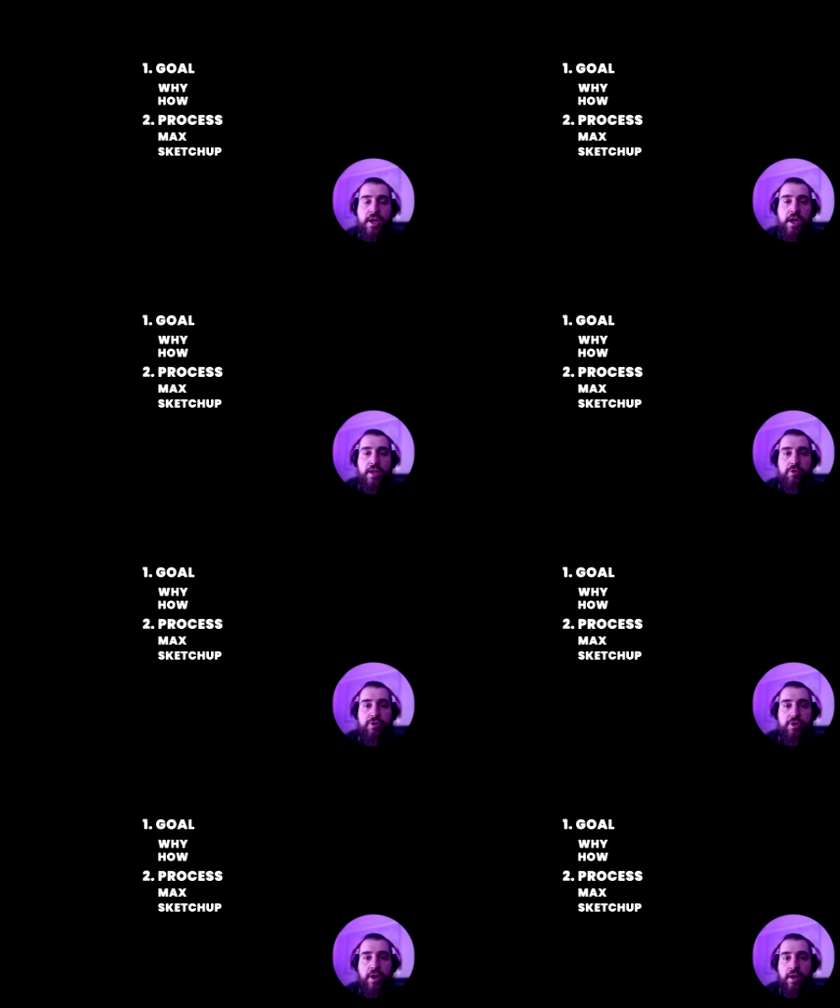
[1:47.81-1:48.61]
and
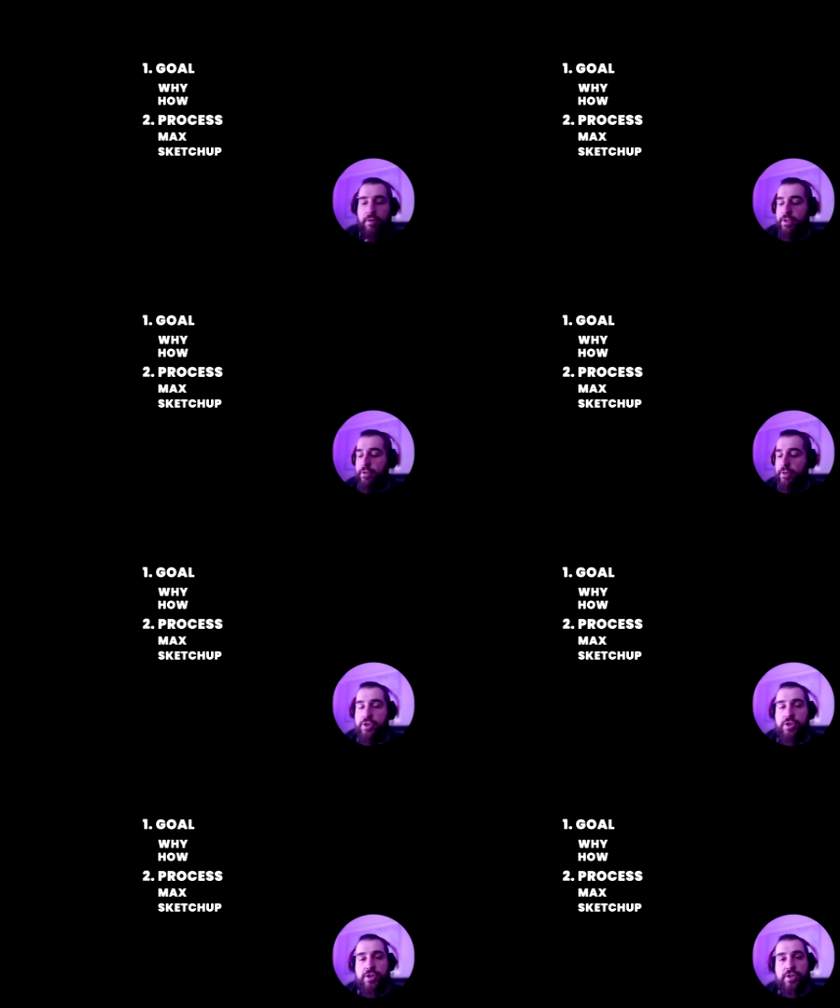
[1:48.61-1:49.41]
use a render
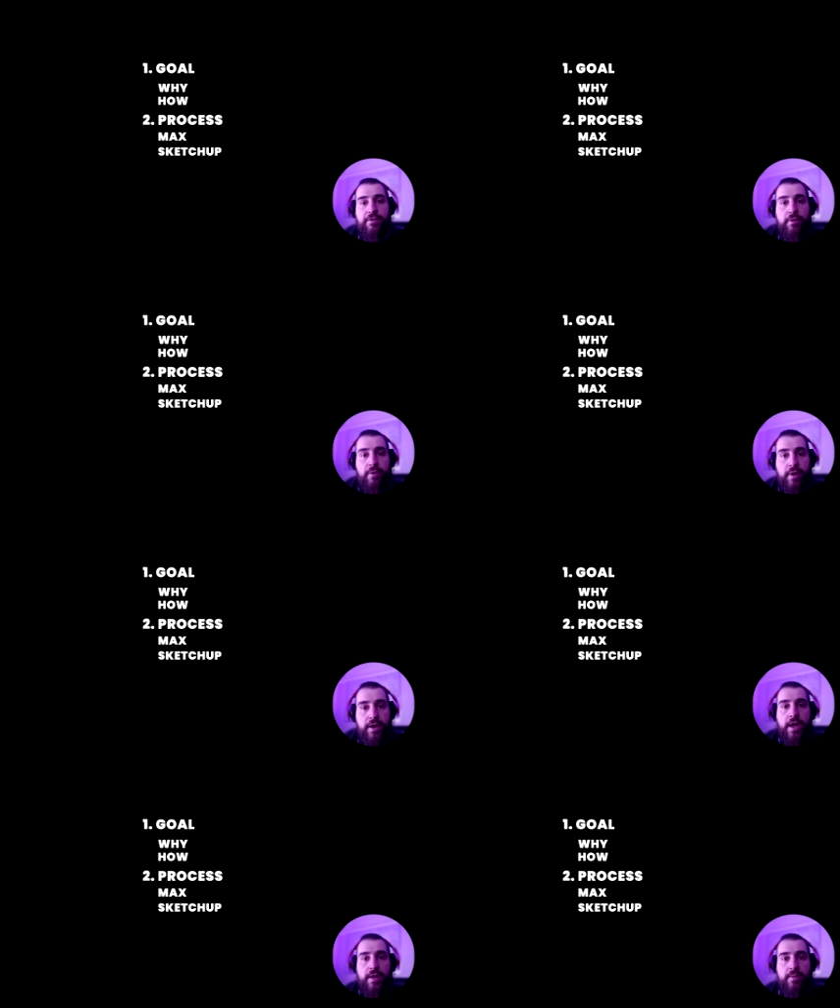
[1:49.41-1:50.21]
engine
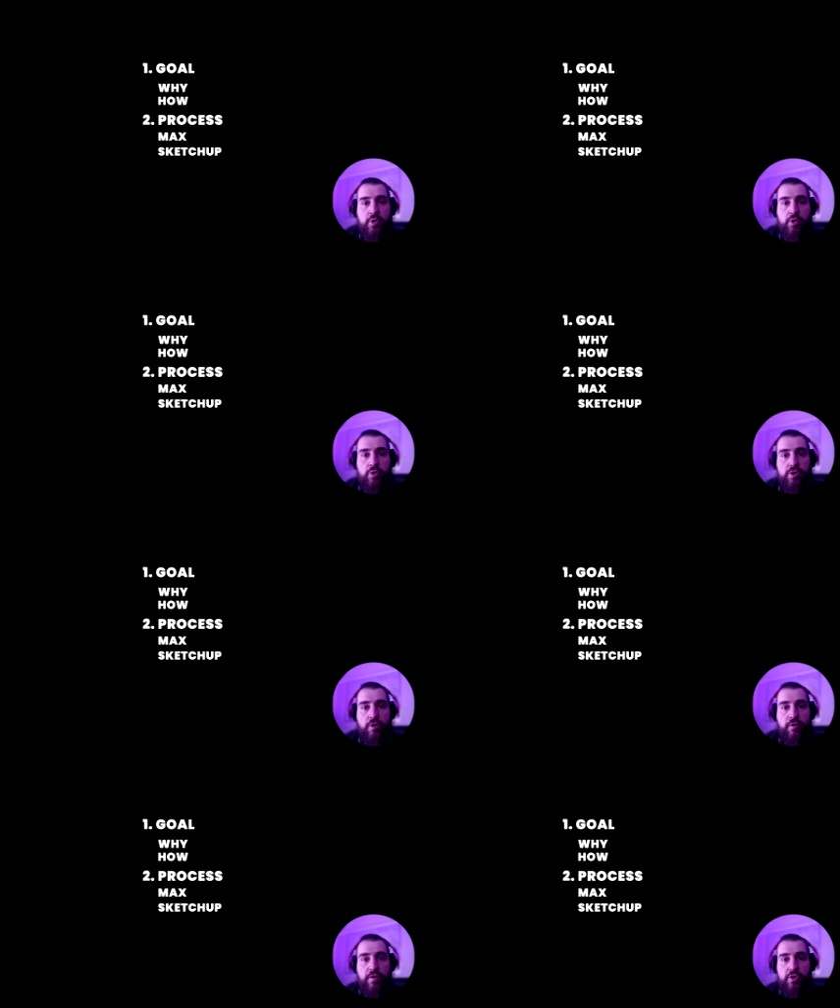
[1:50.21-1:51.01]
V-Ray and produce
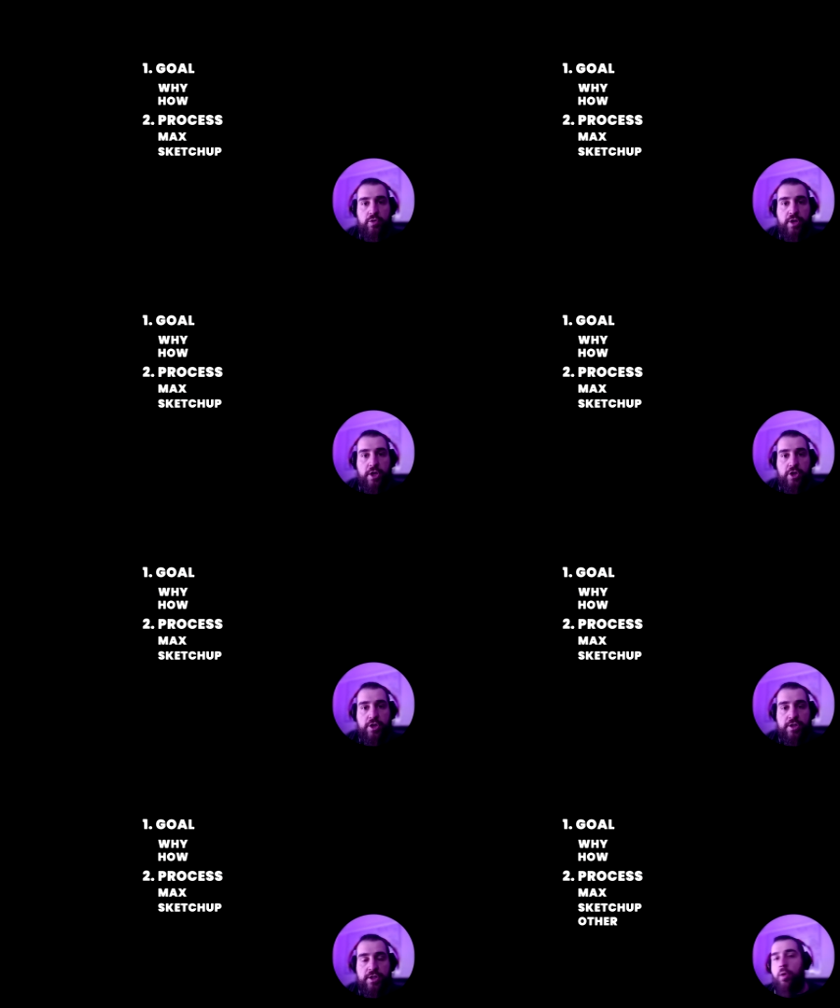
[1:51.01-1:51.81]
your virtual
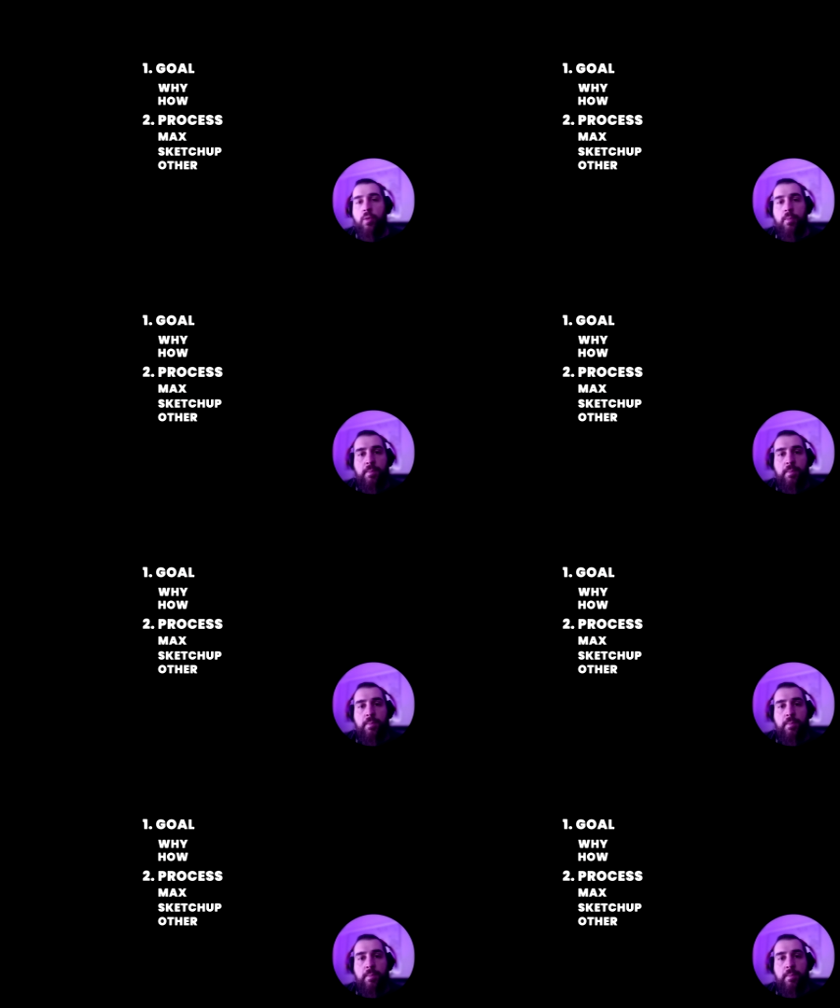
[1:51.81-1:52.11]
stagings or